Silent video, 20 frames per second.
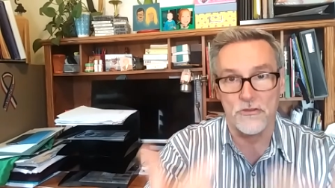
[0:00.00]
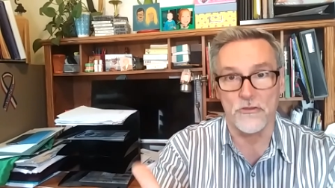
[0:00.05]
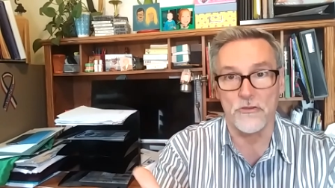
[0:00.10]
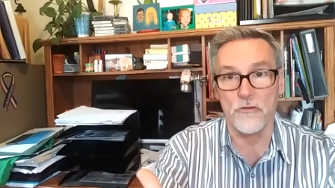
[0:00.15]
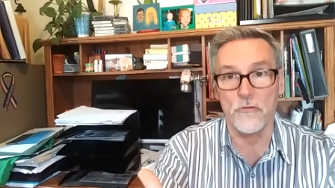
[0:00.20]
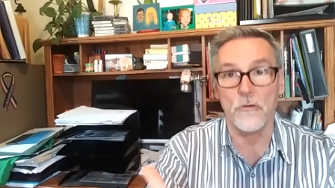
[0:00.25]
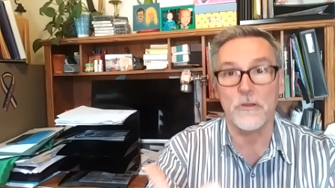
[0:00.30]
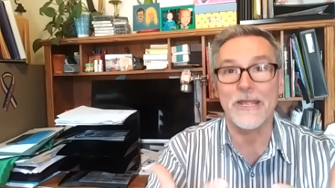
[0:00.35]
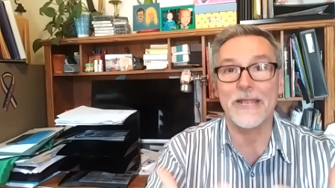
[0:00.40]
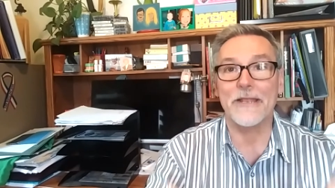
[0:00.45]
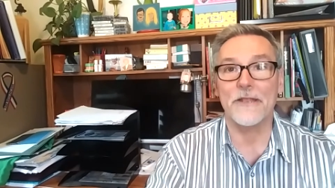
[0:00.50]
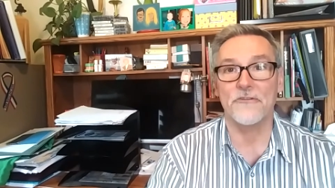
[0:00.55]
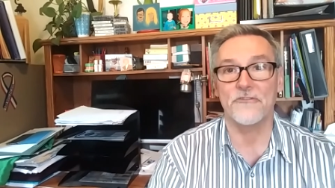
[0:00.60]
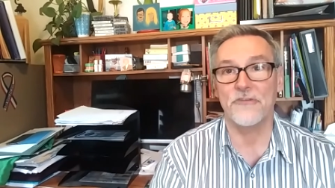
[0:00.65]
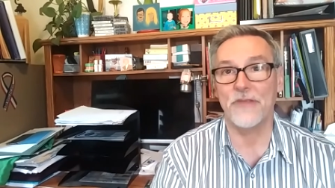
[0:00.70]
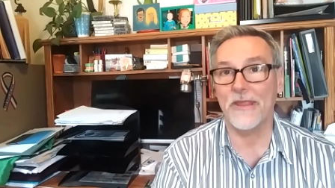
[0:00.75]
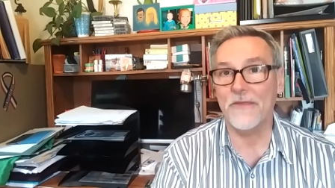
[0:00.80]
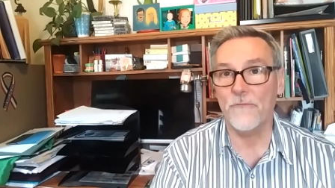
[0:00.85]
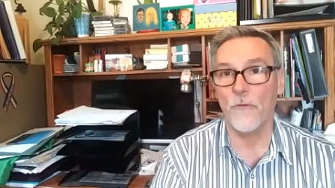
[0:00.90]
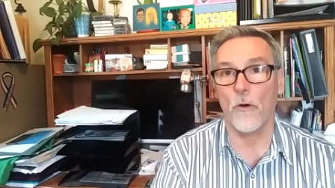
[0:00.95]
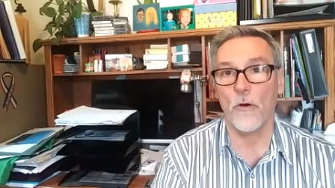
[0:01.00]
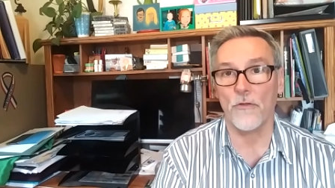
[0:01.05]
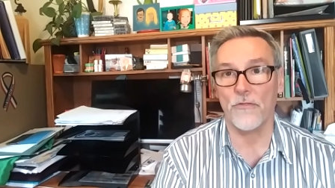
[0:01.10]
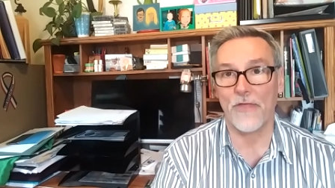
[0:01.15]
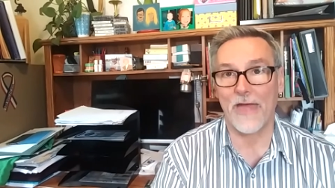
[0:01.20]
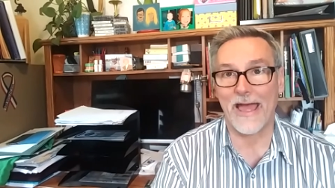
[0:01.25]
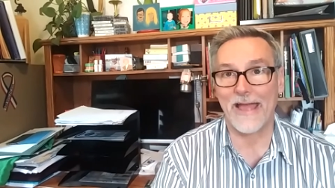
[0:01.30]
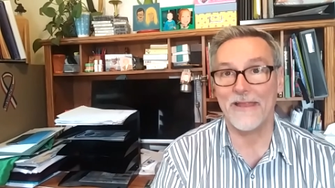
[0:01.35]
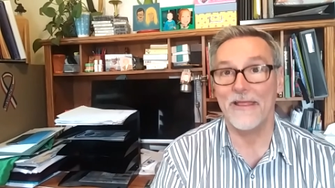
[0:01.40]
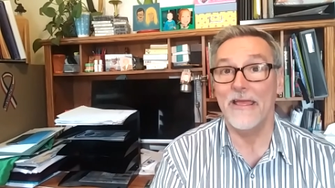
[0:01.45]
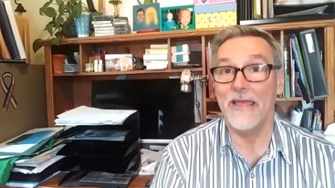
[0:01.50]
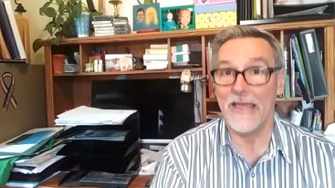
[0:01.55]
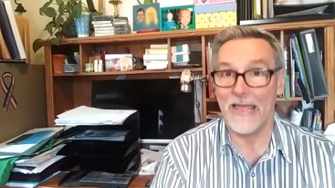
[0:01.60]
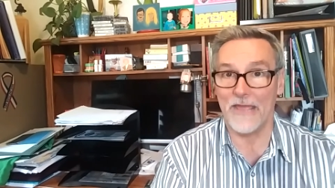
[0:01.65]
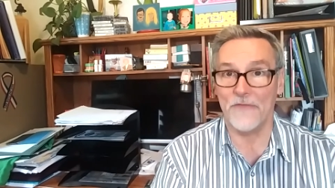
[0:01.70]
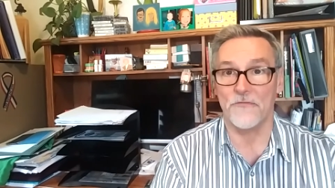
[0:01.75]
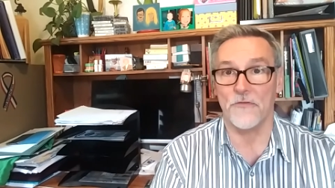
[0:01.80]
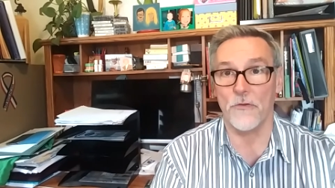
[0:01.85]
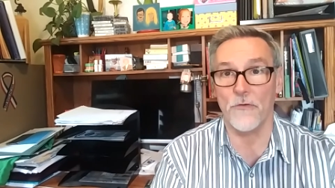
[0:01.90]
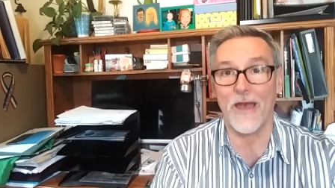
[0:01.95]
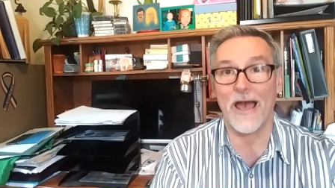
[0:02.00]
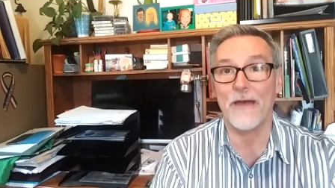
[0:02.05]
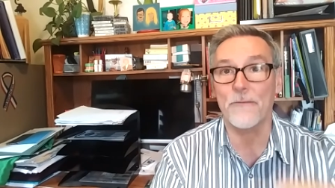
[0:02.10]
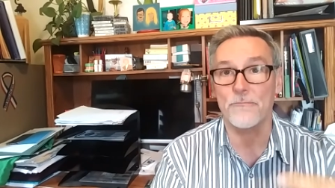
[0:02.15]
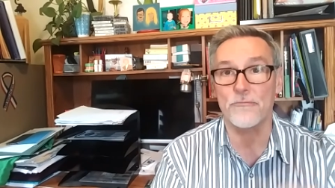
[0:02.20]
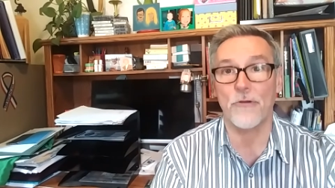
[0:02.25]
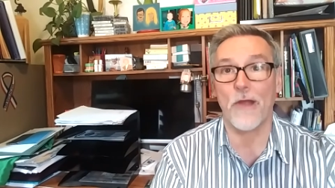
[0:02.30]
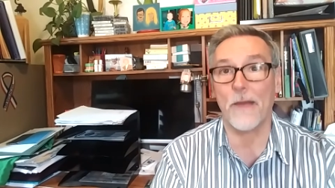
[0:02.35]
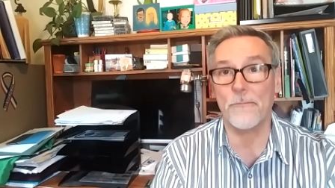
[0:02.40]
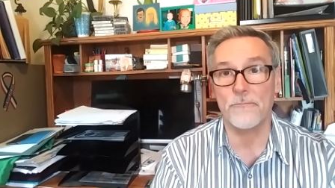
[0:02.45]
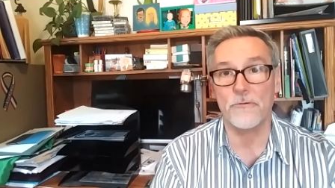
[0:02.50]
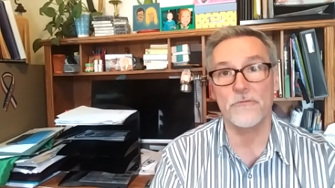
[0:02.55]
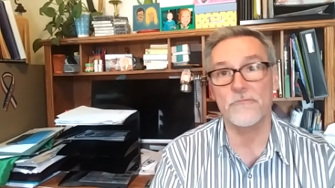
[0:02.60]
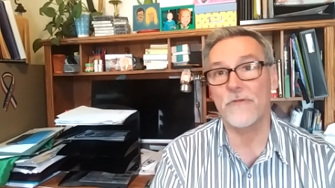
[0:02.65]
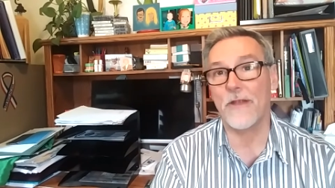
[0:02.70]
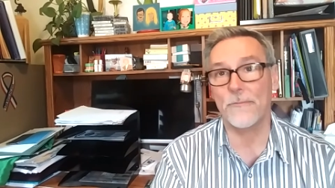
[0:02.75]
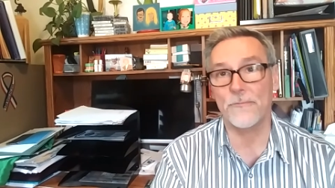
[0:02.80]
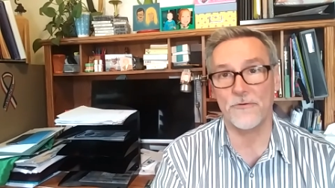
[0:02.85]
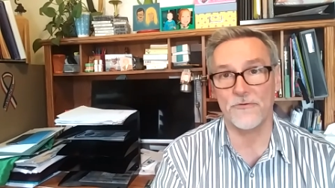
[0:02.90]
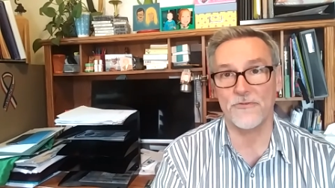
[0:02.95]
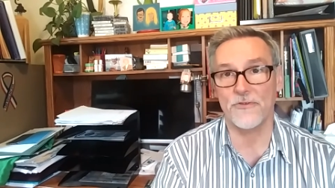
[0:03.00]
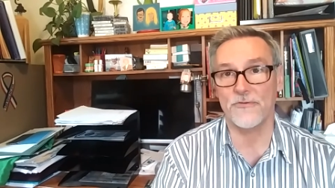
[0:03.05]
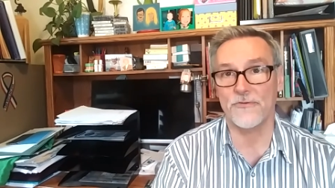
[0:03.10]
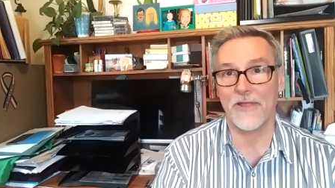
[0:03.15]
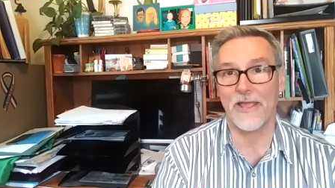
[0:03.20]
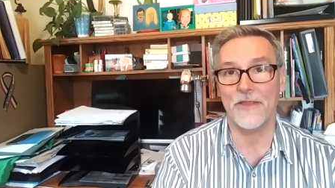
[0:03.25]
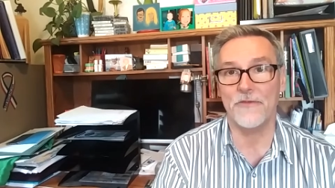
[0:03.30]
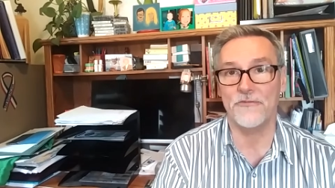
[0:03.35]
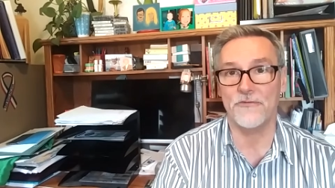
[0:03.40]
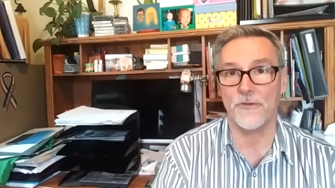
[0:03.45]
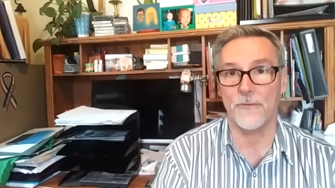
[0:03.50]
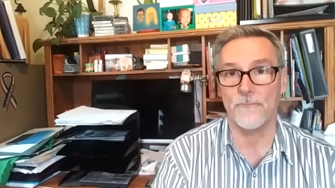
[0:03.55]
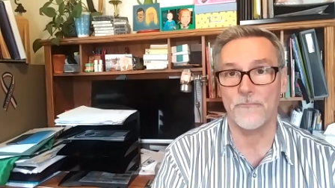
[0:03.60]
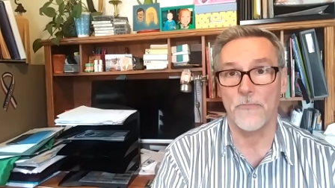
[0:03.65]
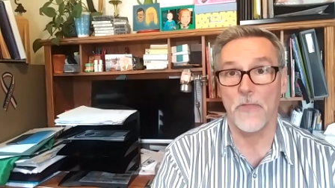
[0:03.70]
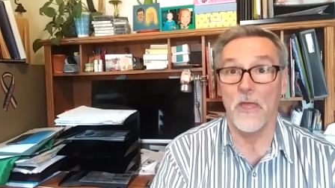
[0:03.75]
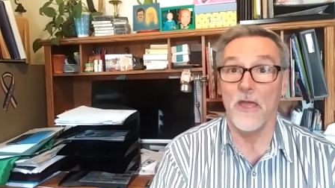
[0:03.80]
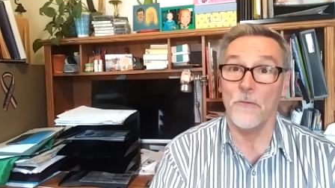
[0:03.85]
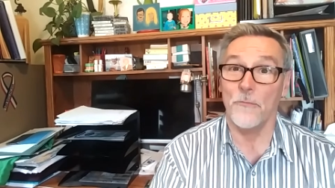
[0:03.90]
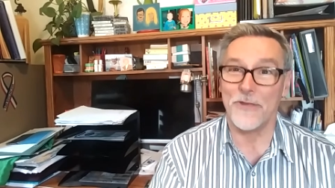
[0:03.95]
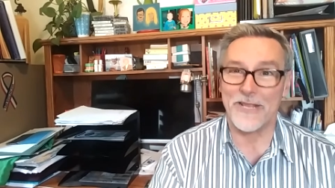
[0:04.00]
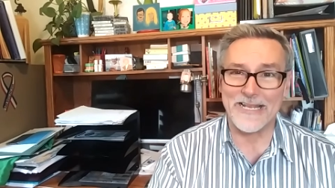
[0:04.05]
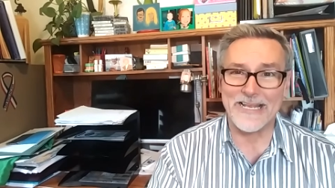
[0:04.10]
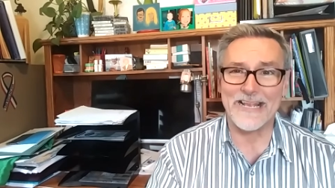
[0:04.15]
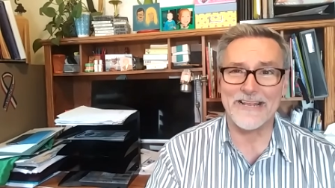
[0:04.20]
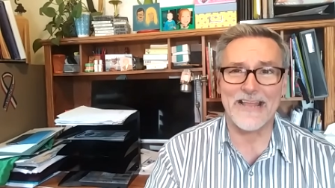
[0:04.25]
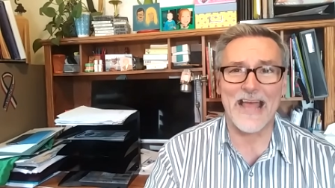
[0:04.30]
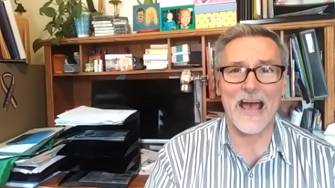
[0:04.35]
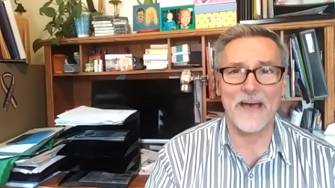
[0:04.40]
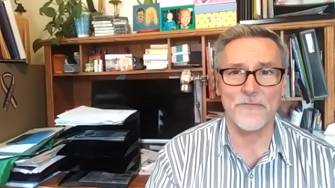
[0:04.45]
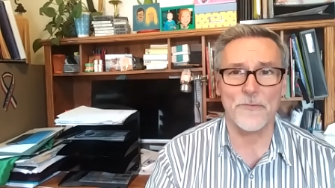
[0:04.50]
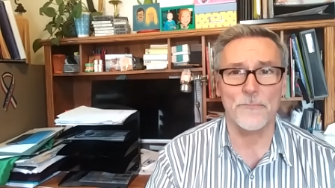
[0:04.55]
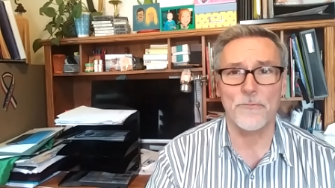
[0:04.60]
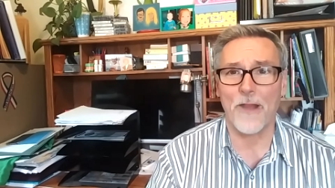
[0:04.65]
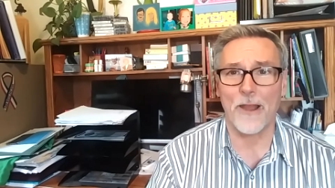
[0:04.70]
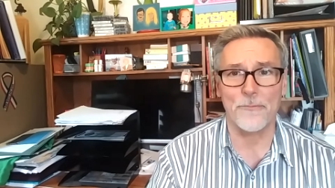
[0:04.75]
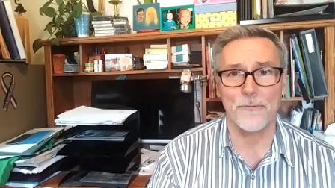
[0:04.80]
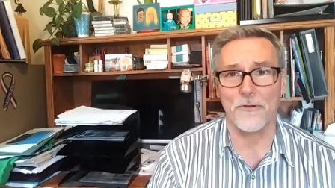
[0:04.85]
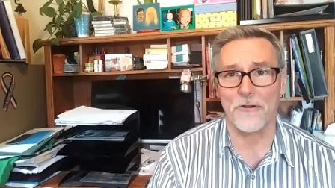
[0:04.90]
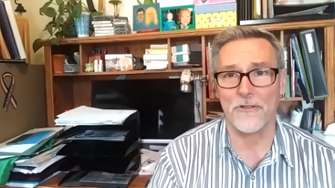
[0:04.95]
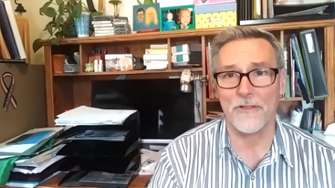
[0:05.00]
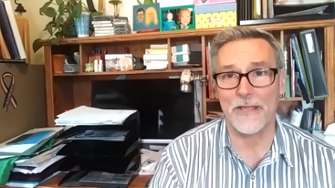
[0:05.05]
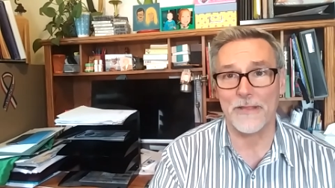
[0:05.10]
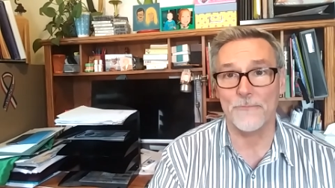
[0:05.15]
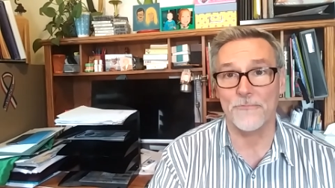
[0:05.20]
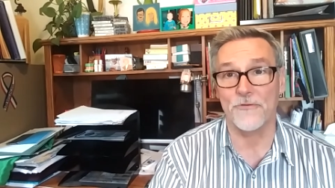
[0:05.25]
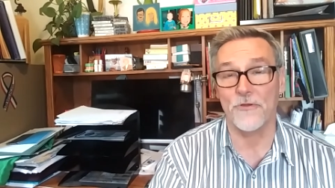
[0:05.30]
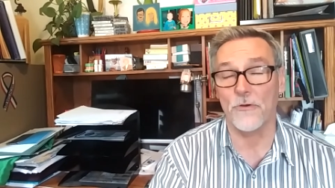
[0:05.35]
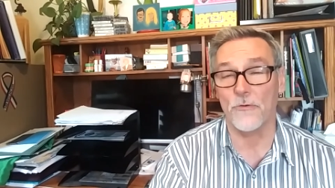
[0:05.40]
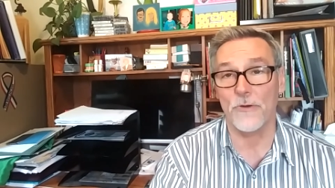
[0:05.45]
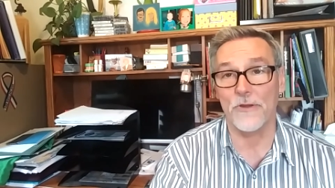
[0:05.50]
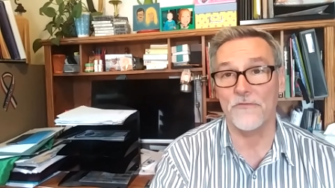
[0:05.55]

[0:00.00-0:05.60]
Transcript: you can achieve all that if you have proper representation. Well, you need to have a proper claim too.